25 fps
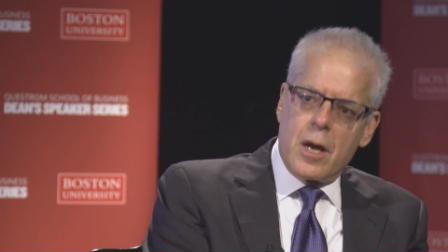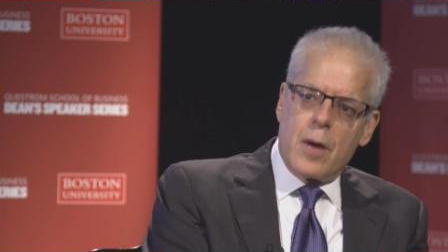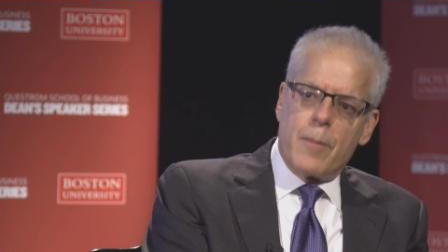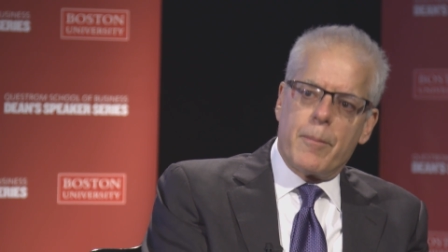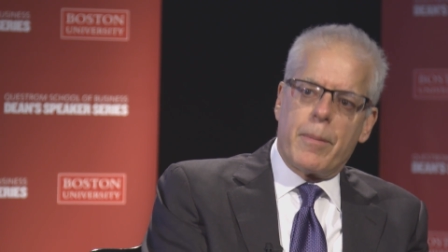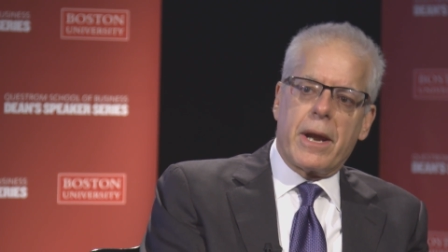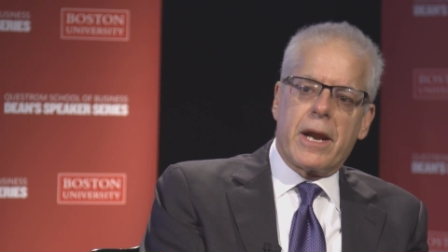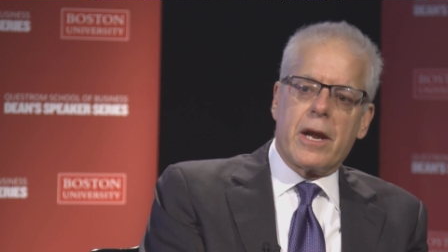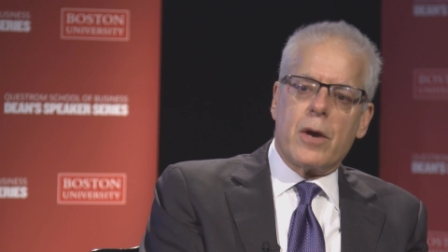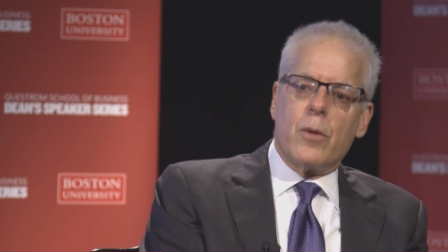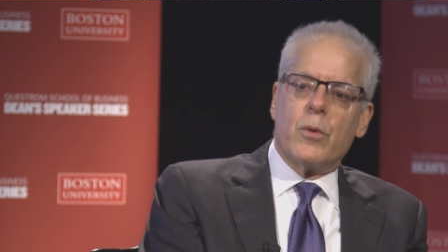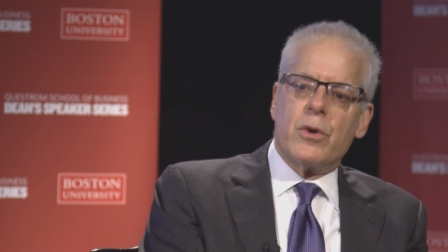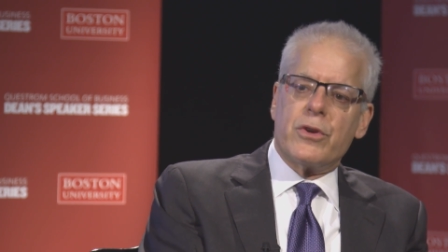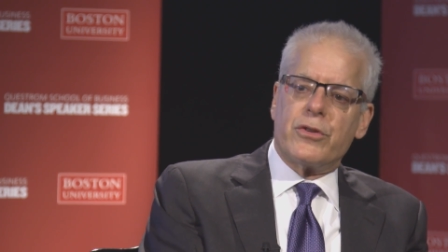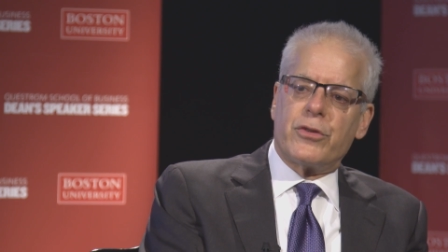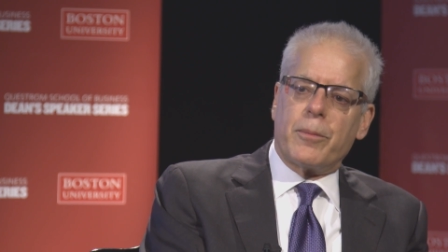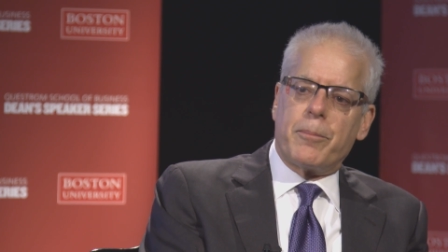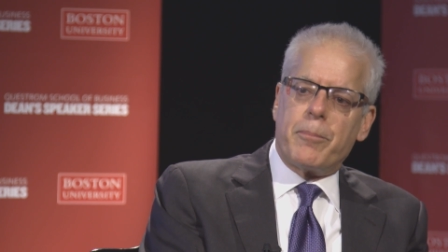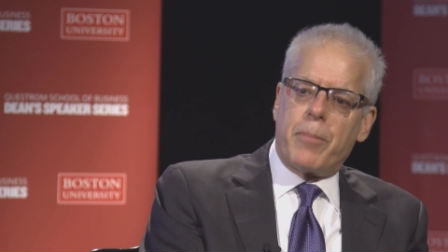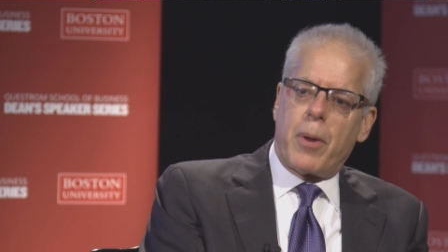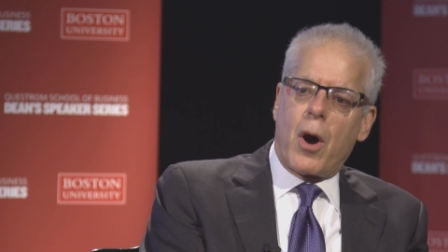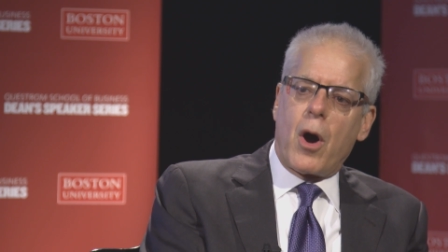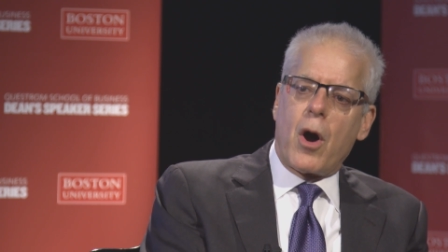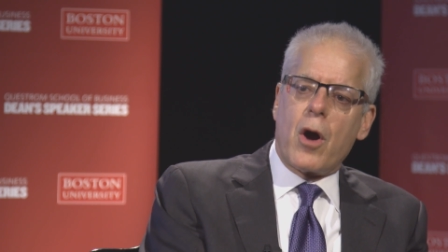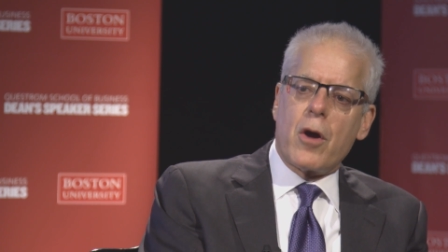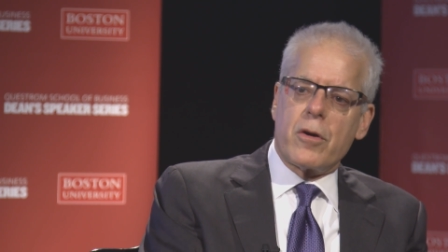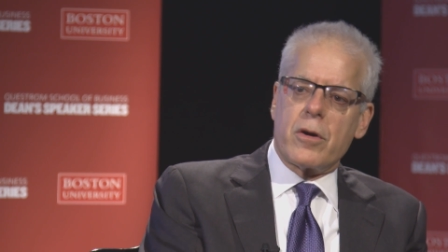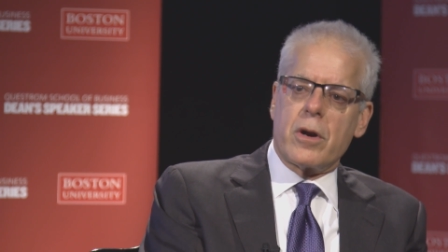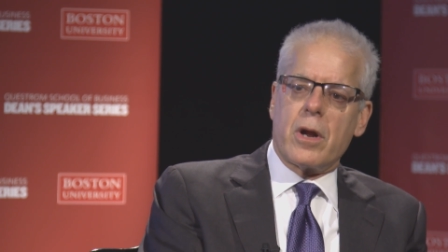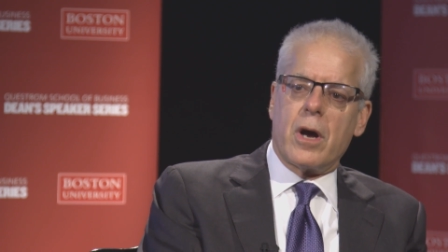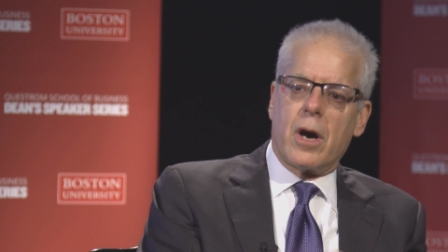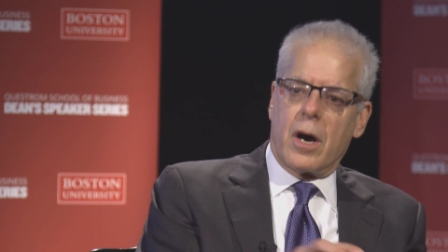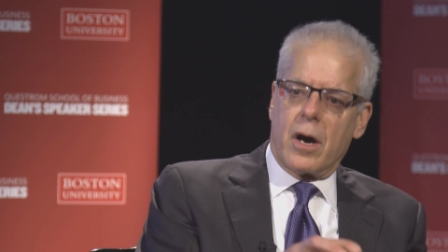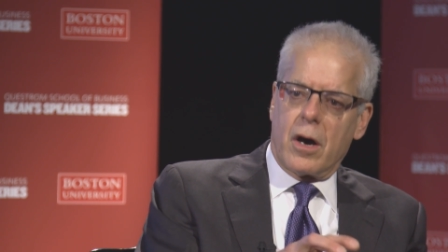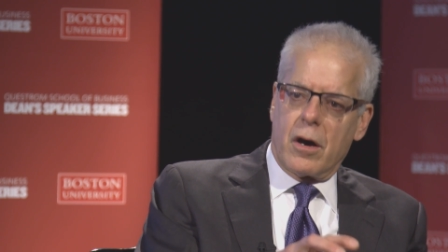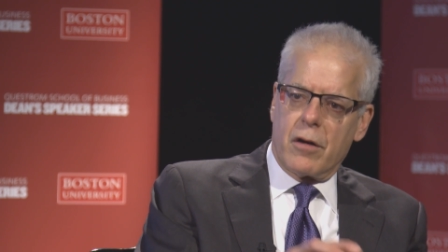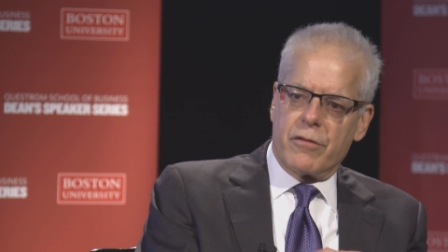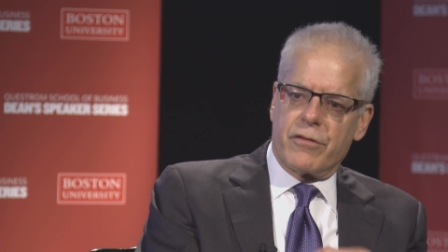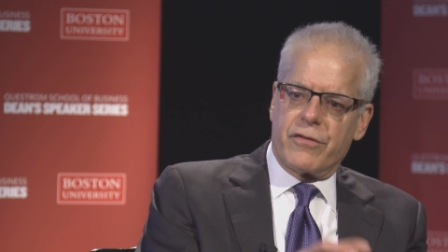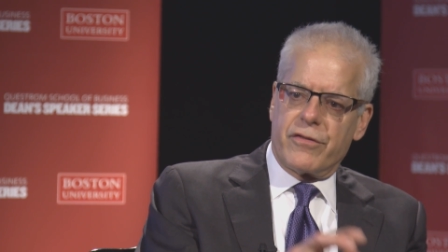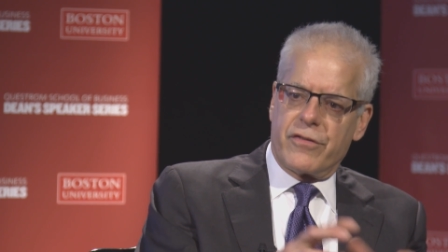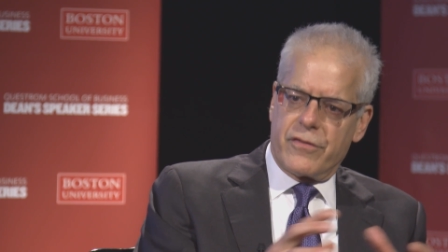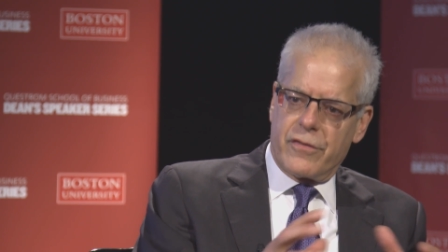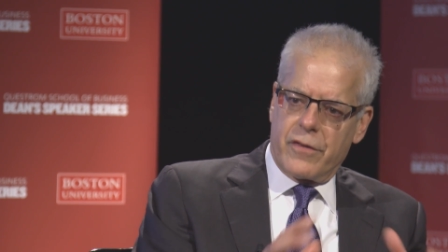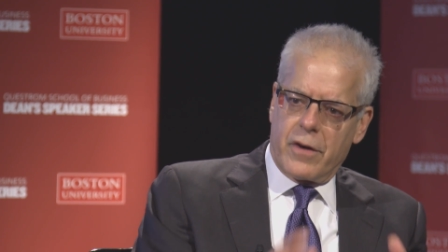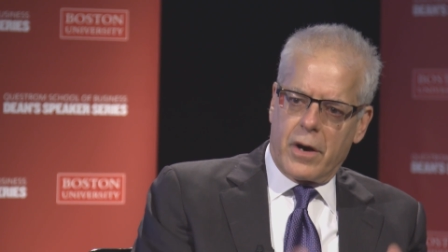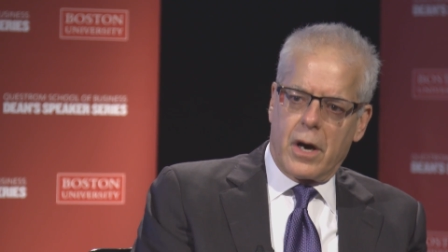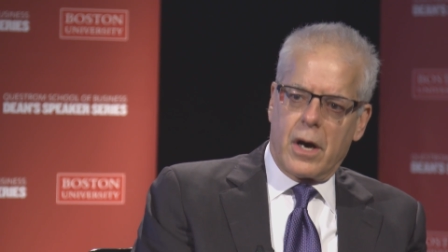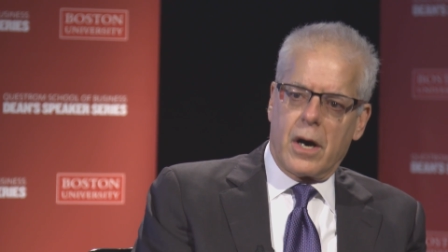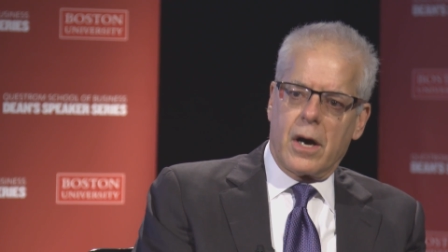but it was a part of
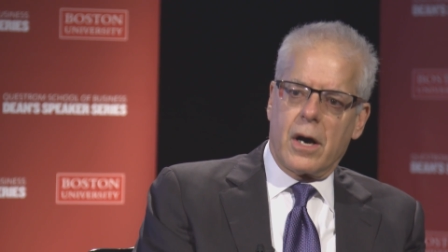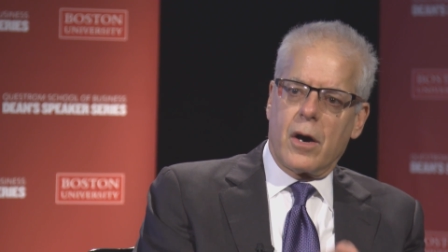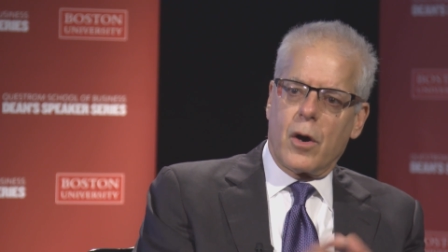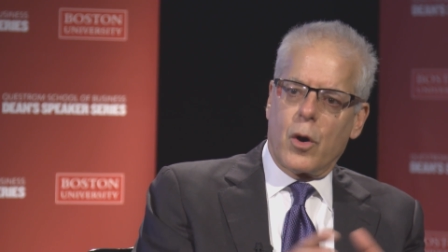uh,